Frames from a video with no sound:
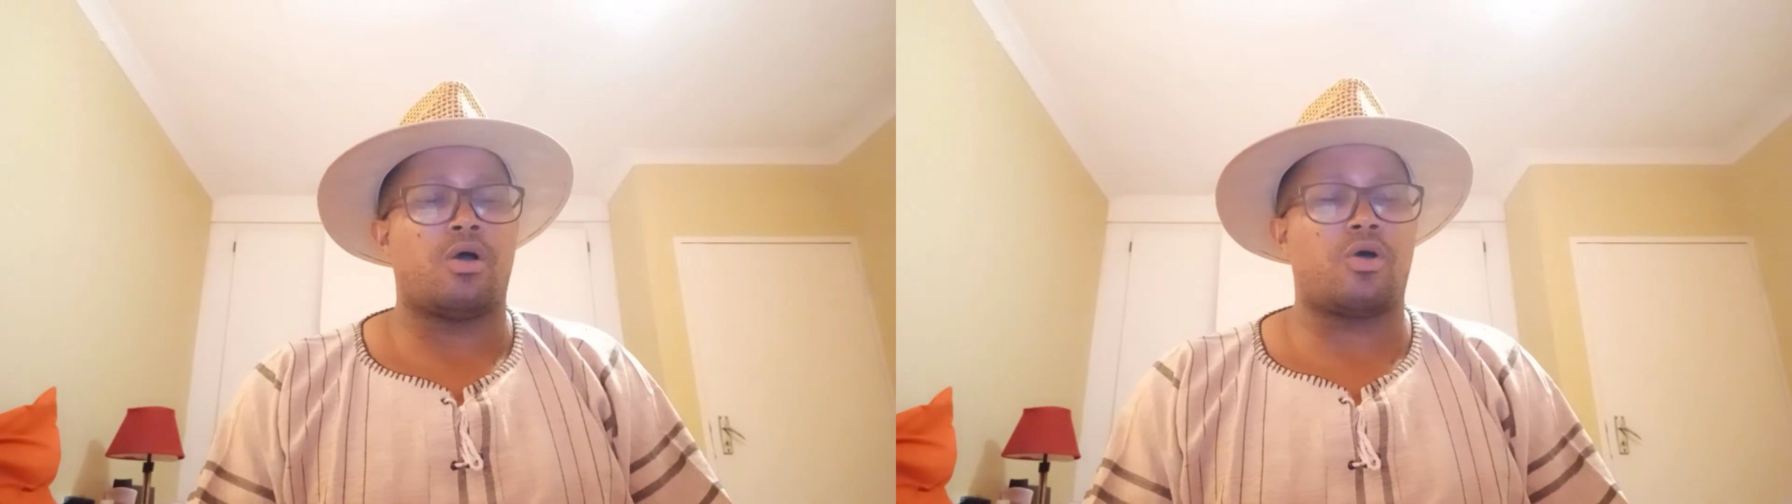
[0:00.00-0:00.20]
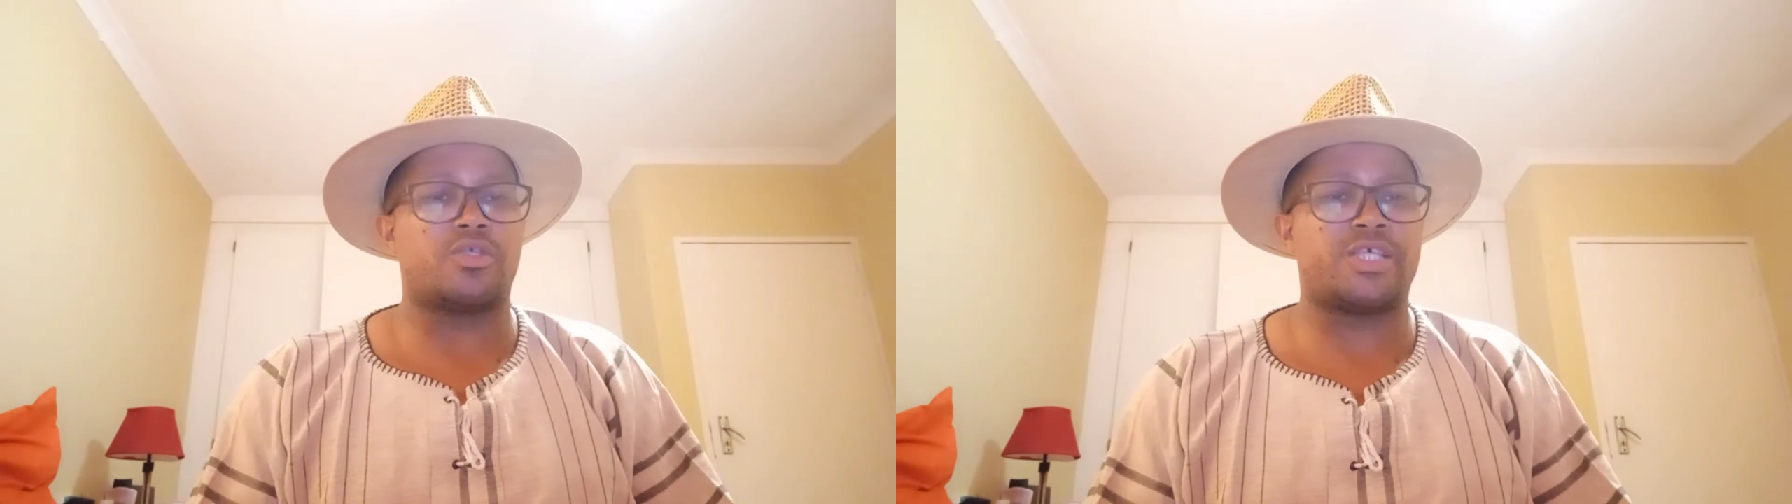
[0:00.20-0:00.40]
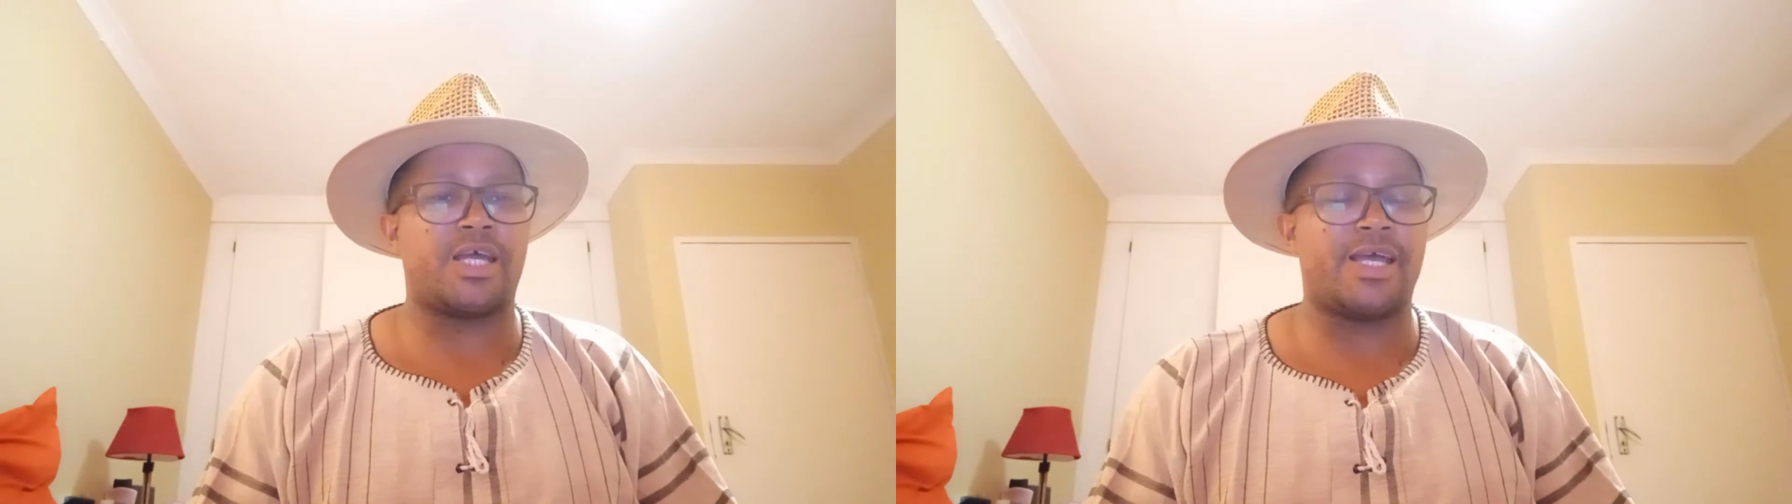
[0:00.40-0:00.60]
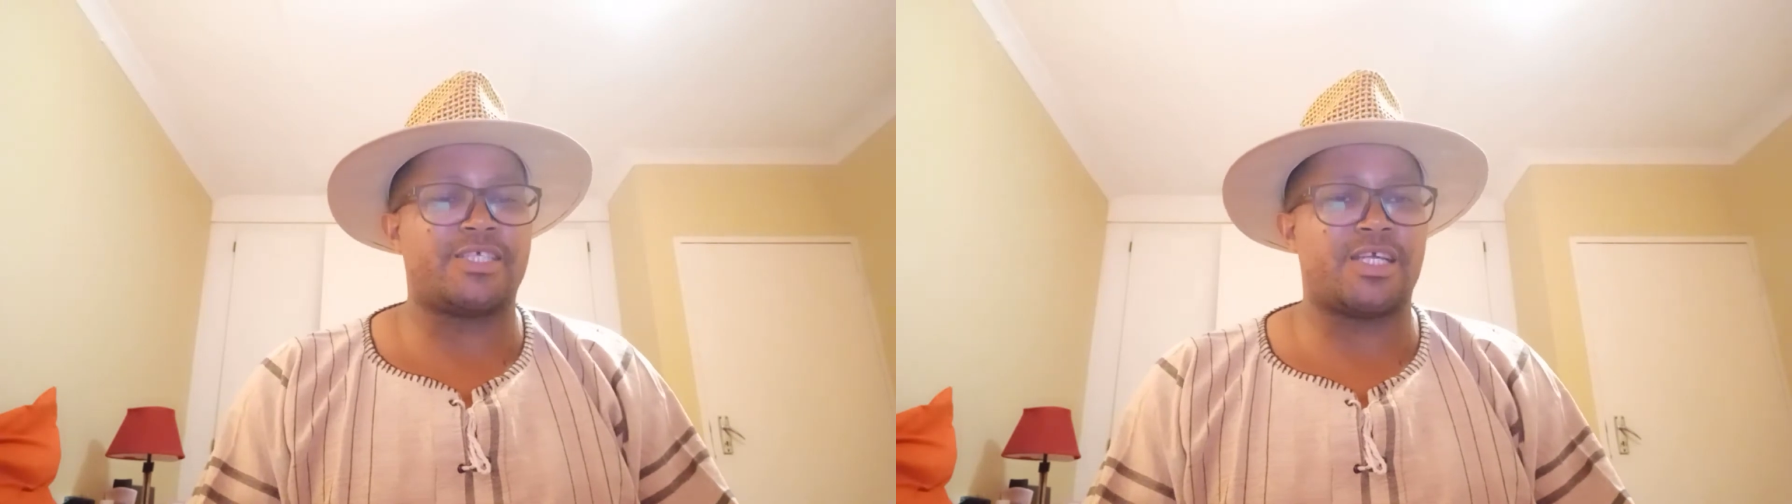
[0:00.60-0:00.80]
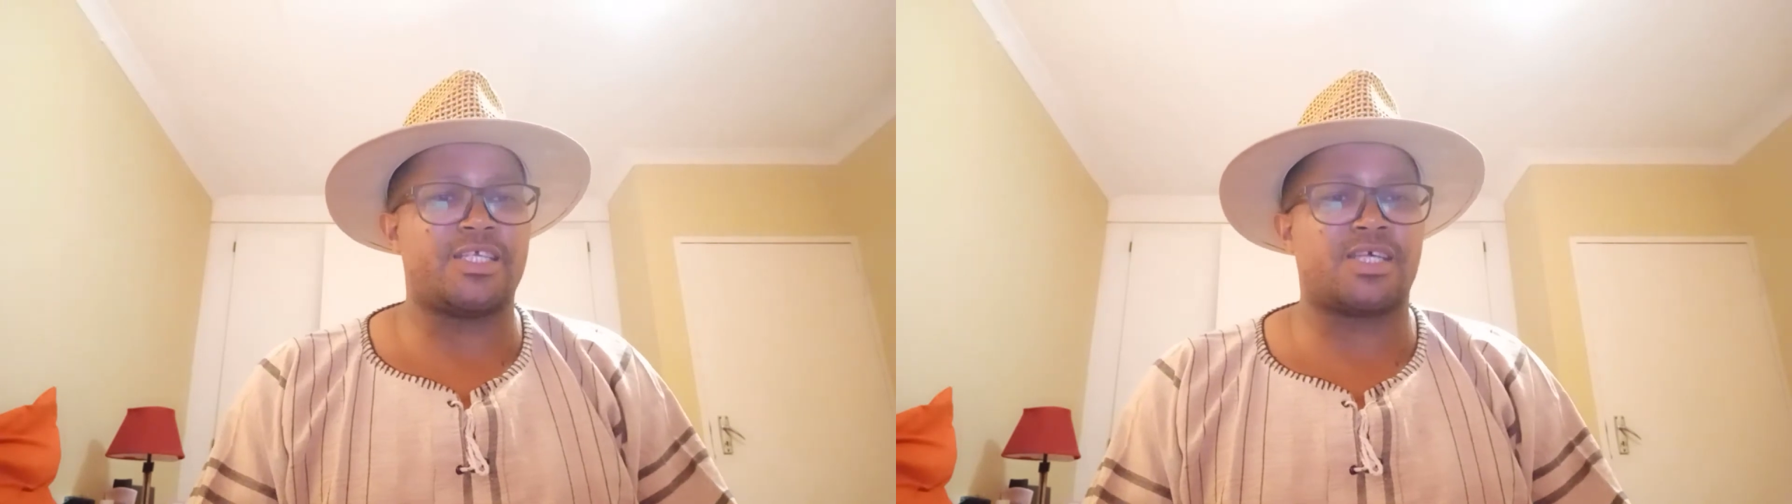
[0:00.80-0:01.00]
a
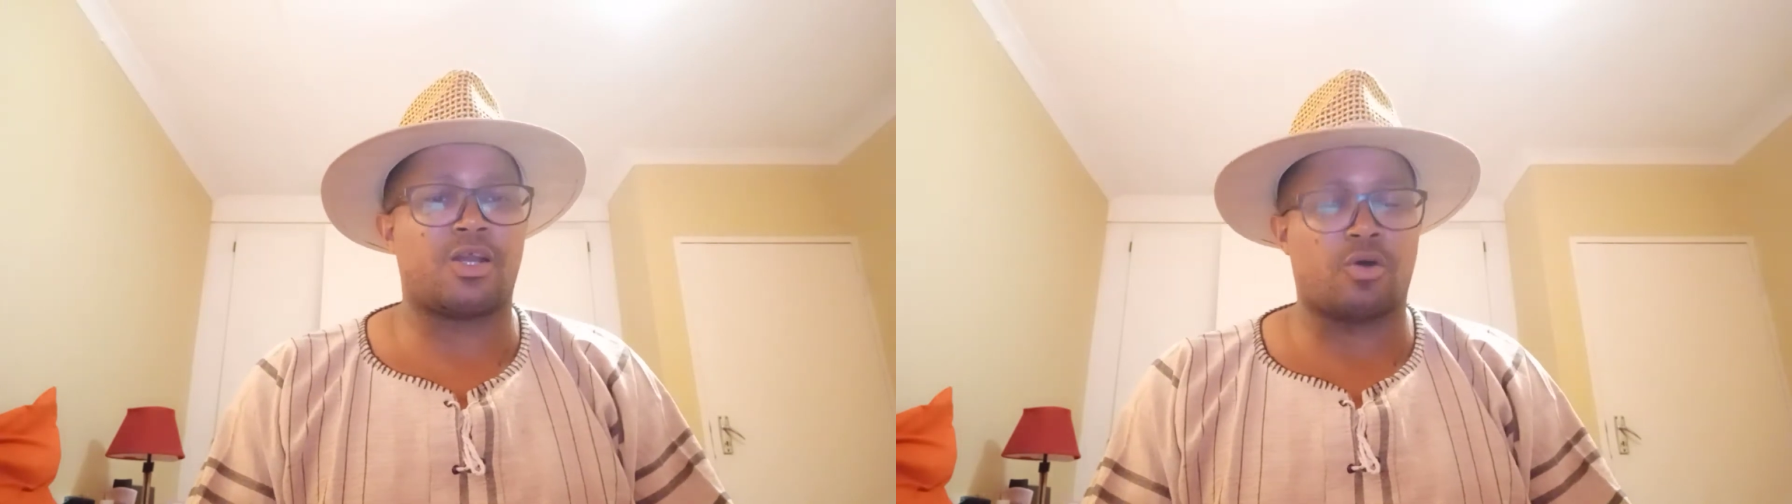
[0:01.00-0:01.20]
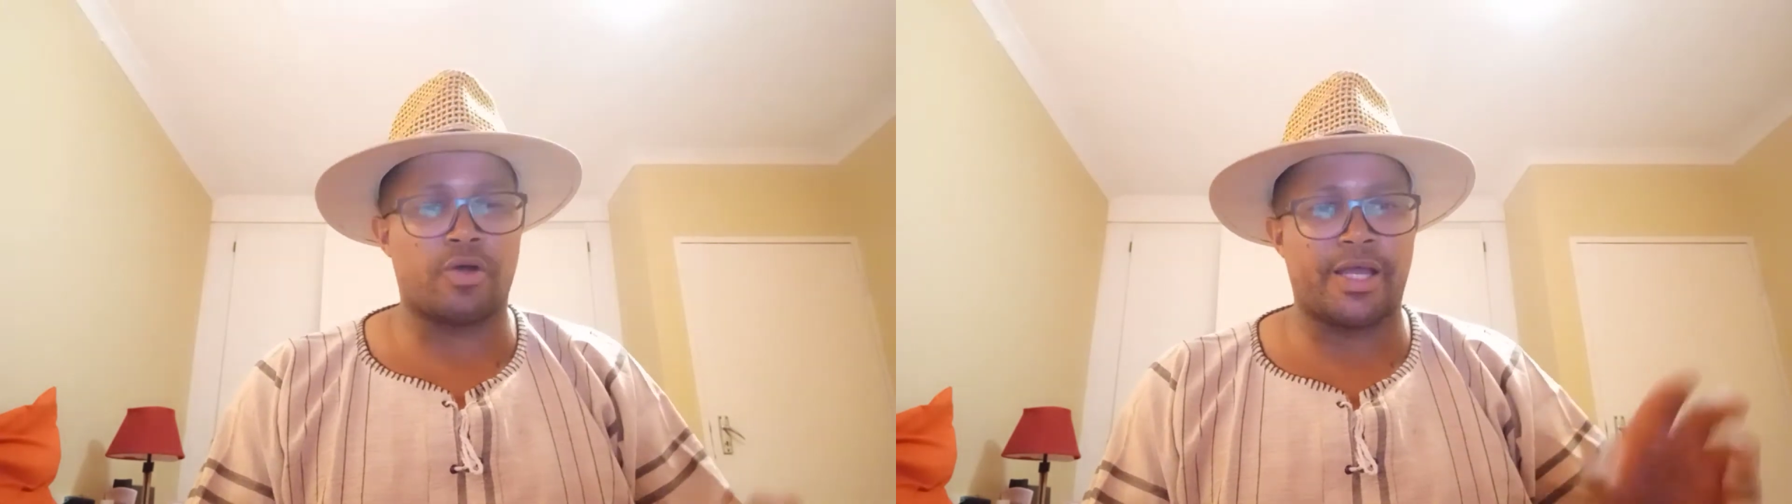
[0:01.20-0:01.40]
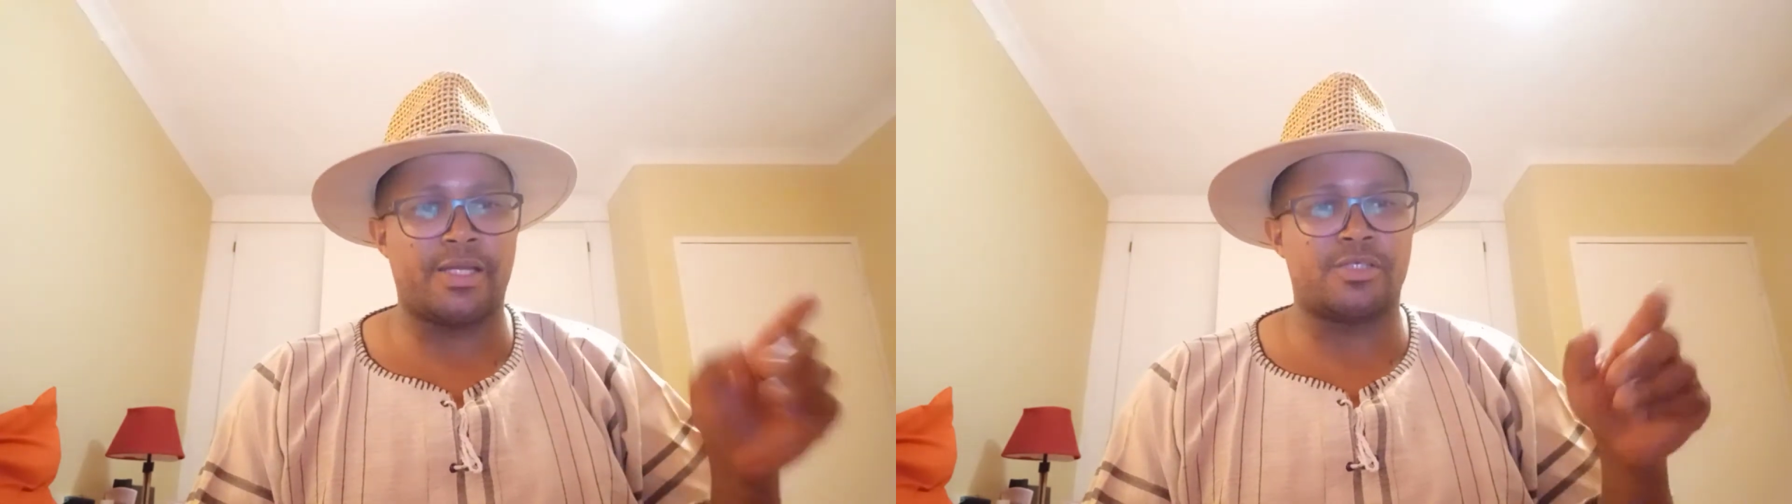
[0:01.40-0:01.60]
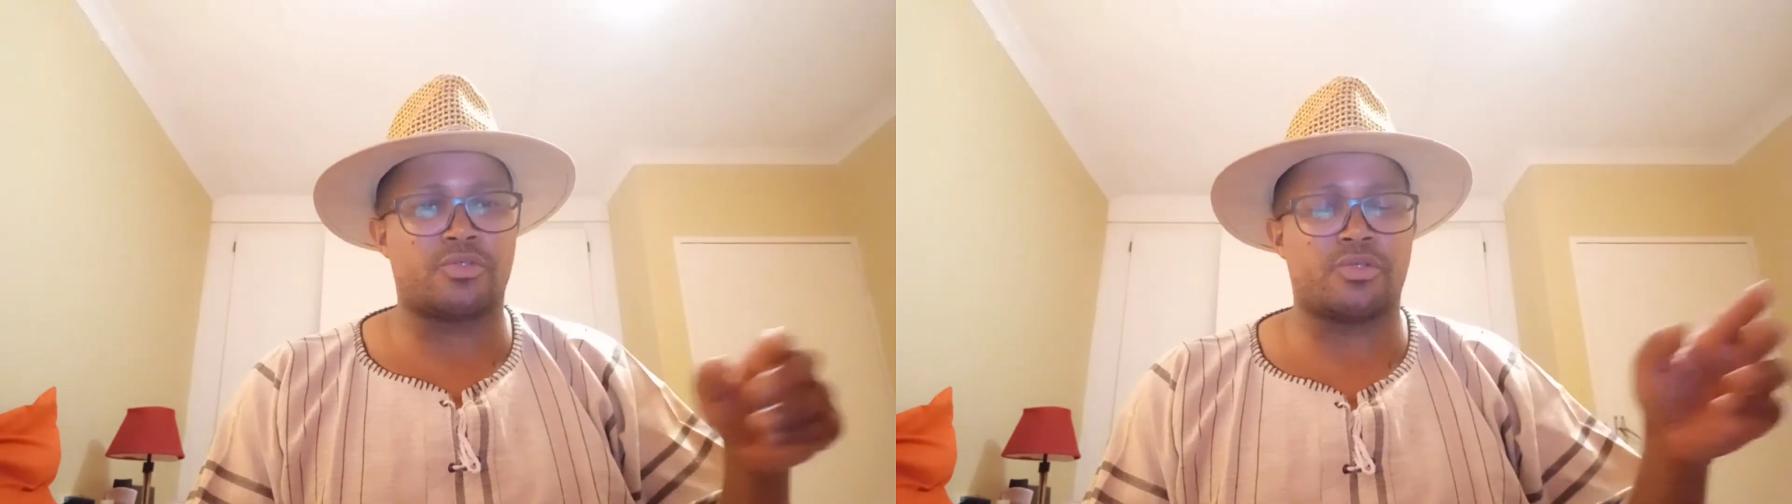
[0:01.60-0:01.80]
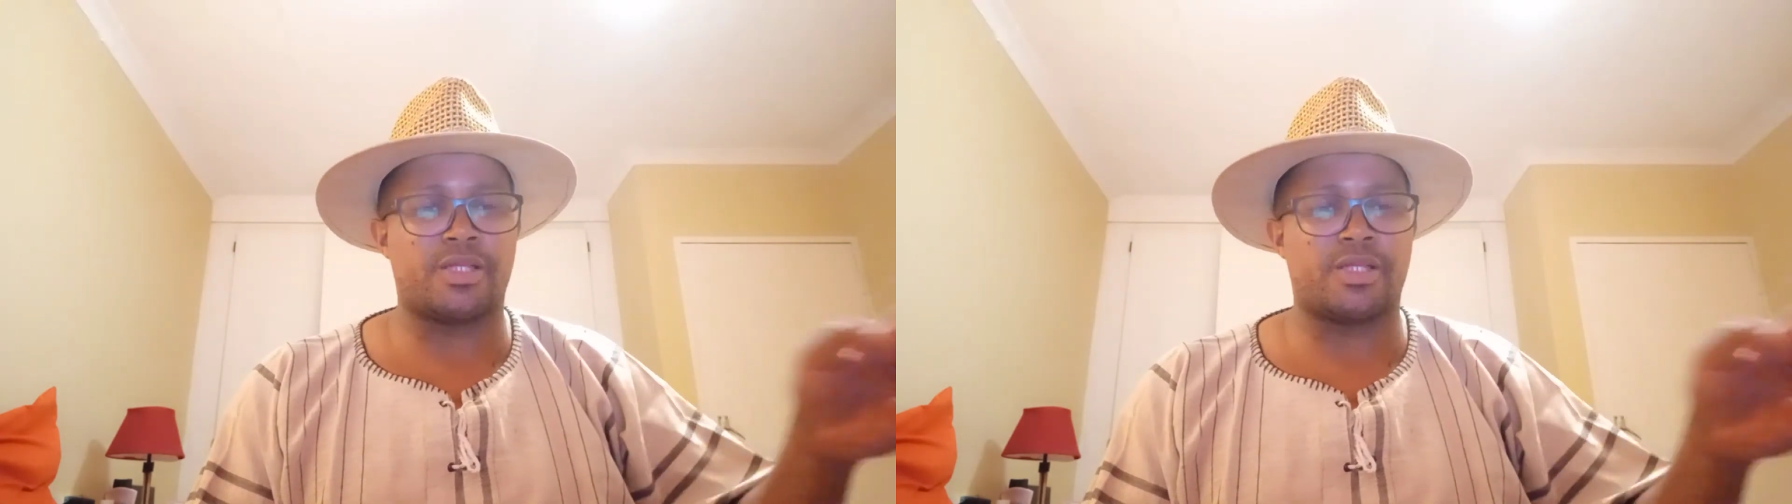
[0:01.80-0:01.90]
genital organ into